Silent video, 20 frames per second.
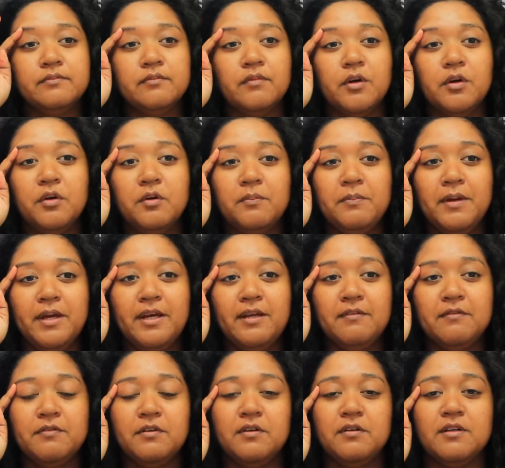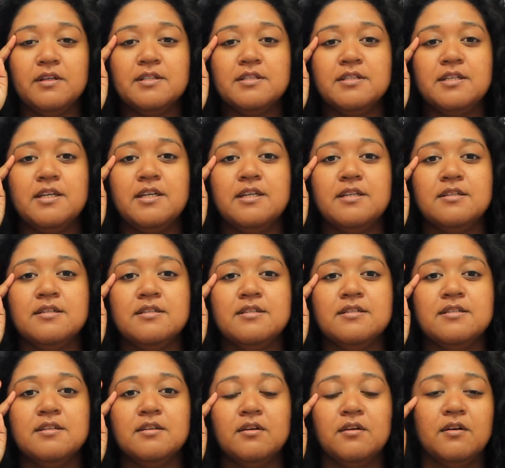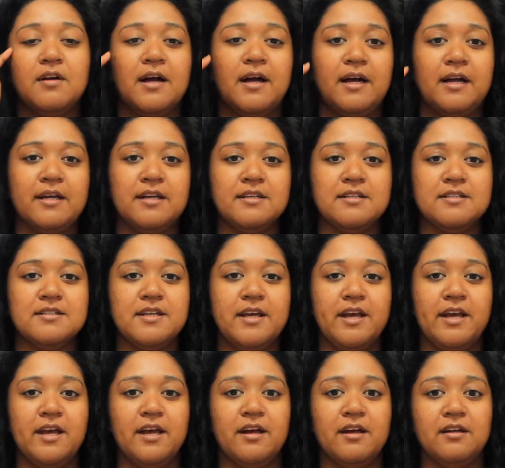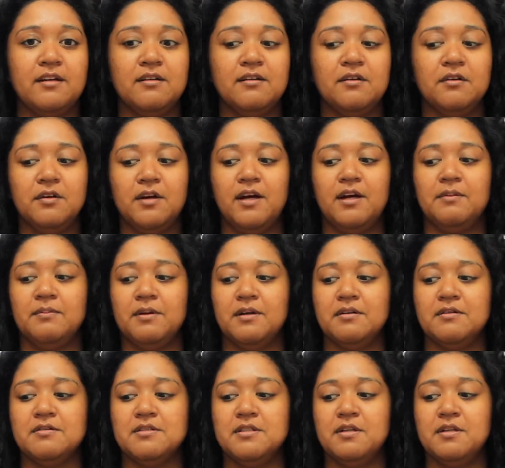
Her main focus is her eyes and her eyebrows.